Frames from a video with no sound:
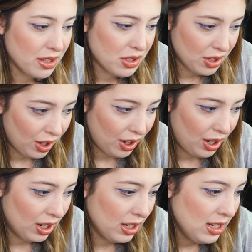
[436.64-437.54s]
the
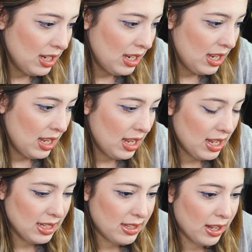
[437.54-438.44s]
song
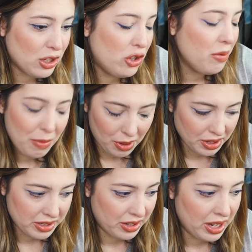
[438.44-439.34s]
is extremely personal.